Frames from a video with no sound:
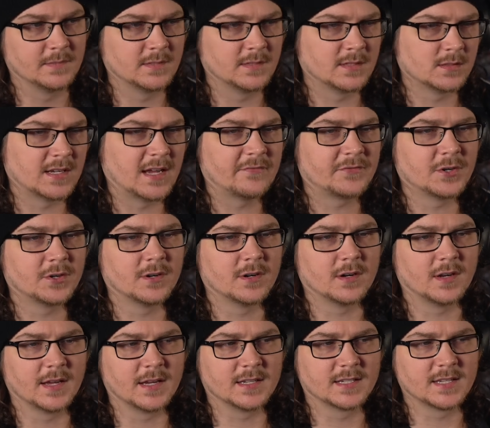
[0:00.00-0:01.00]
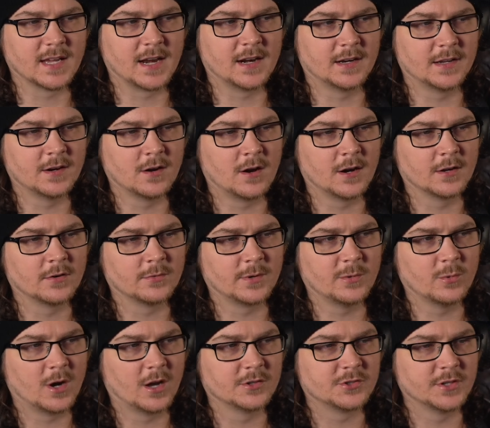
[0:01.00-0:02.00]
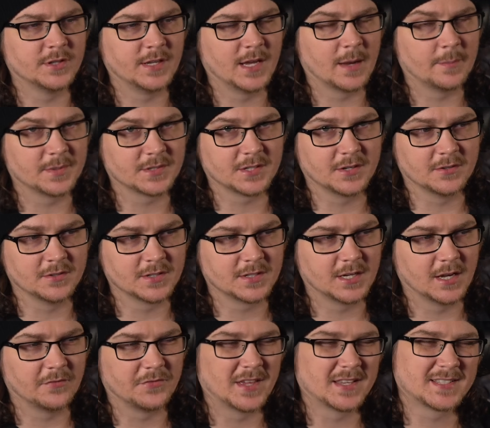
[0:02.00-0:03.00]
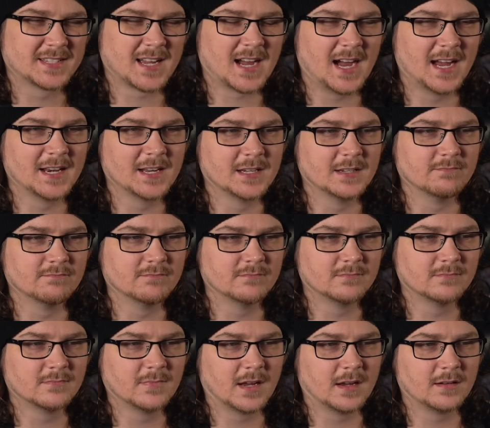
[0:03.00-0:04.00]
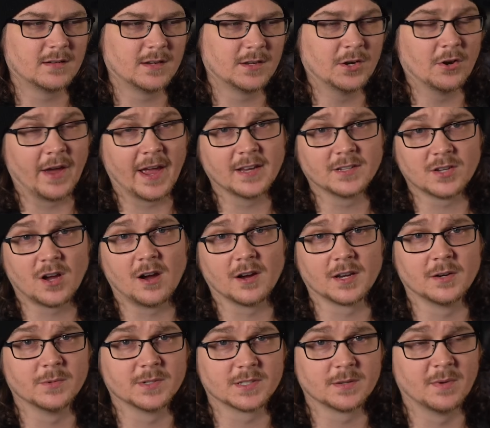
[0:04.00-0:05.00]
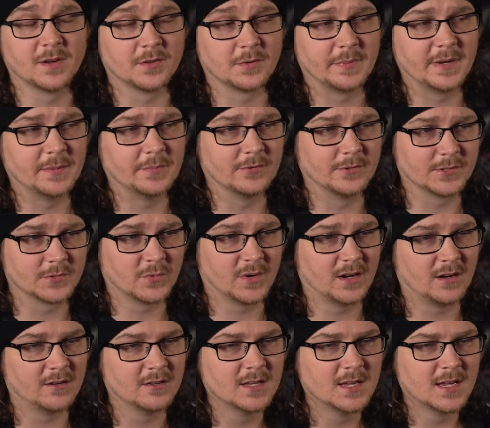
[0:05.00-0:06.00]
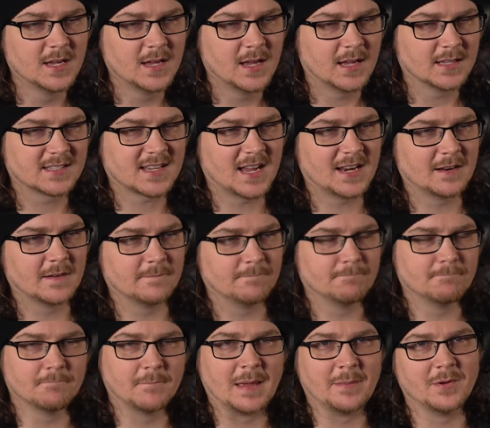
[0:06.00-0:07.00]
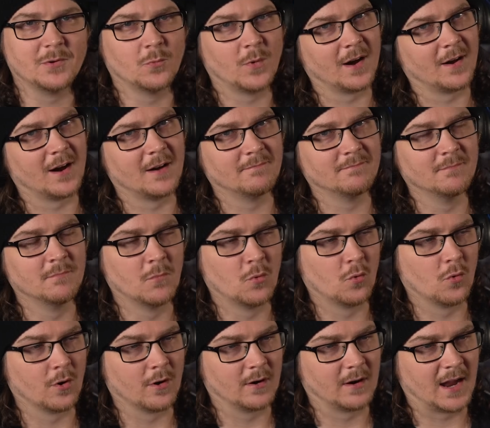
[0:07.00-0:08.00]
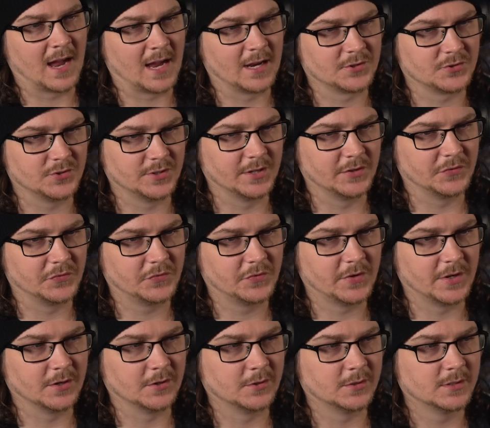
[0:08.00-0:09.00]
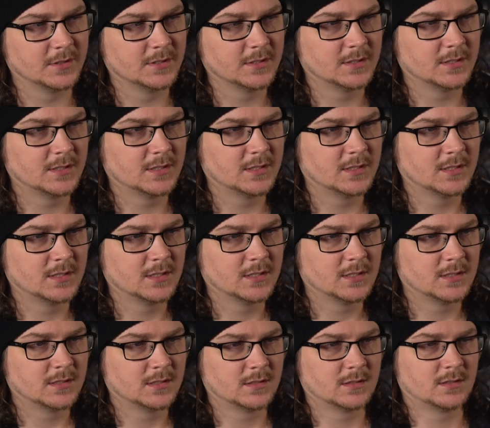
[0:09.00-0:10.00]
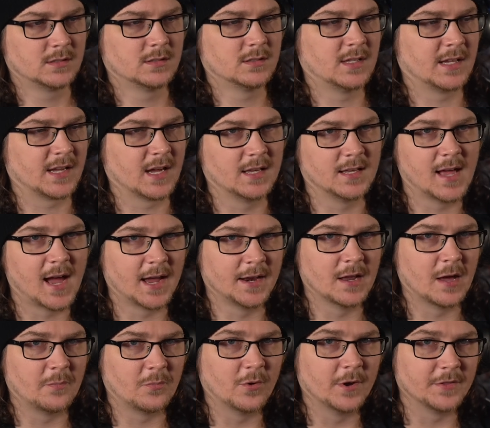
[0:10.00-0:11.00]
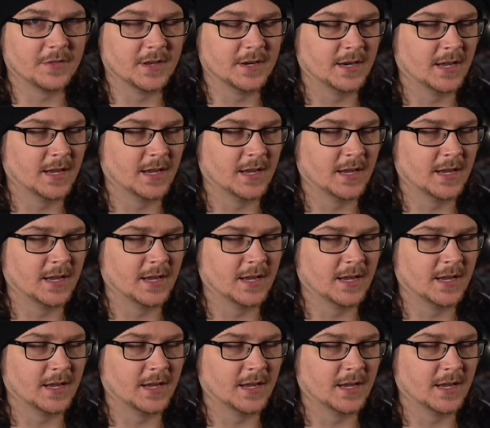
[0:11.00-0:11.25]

Because after, like, settling on and rewatching the episode and stuff, that's kind of, you know, and talking with some other people as well, it's kind of maybe where I more actually feel like I line up with it